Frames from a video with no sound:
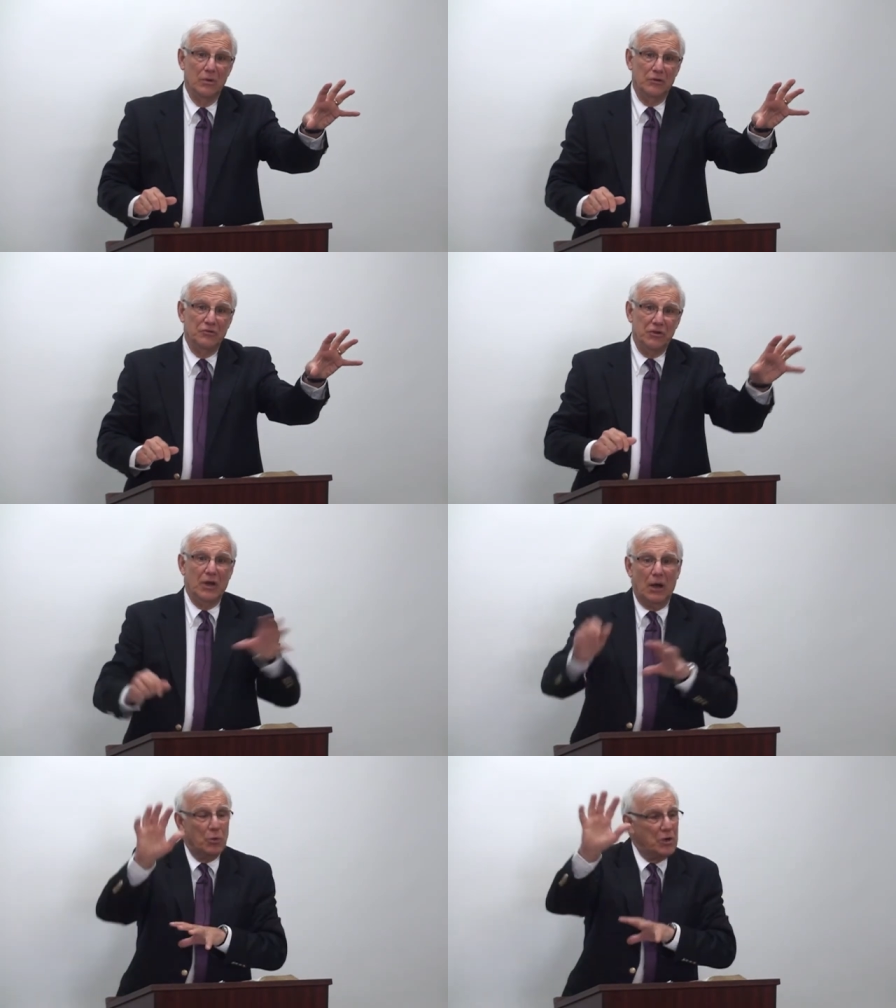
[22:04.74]
and
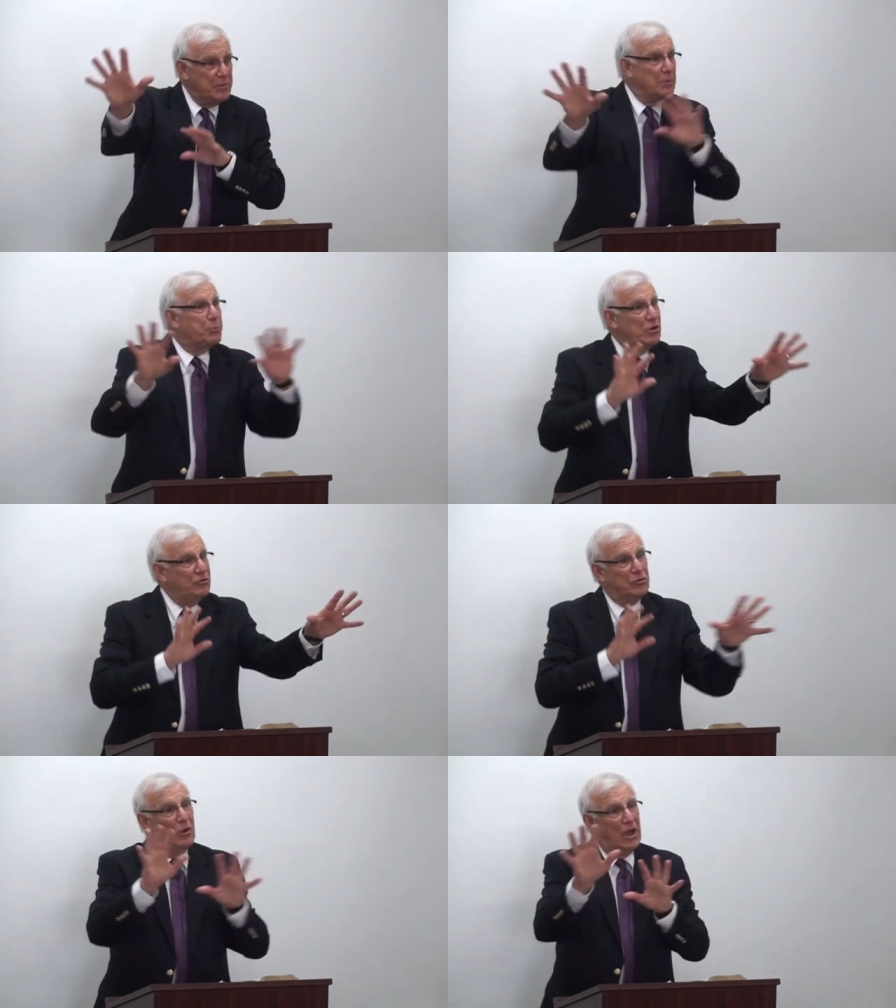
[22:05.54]
said, I want to be a
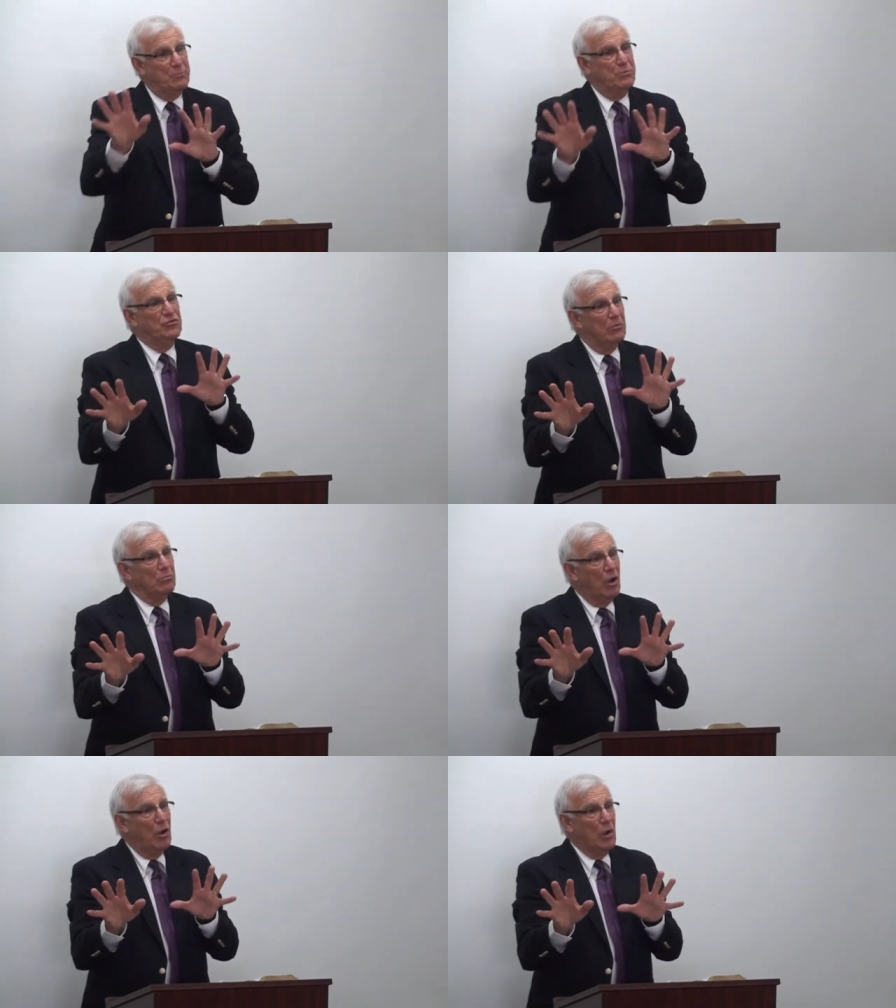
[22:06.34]
preacher like Bishop
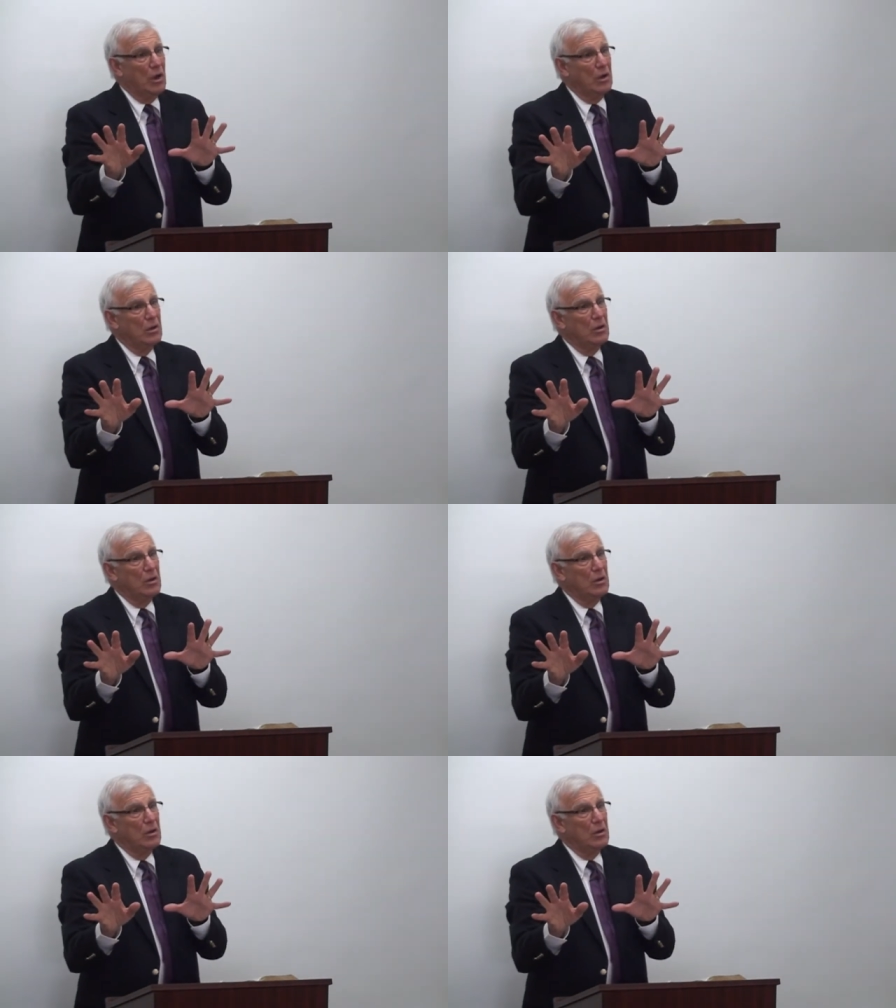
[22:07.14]
Noah.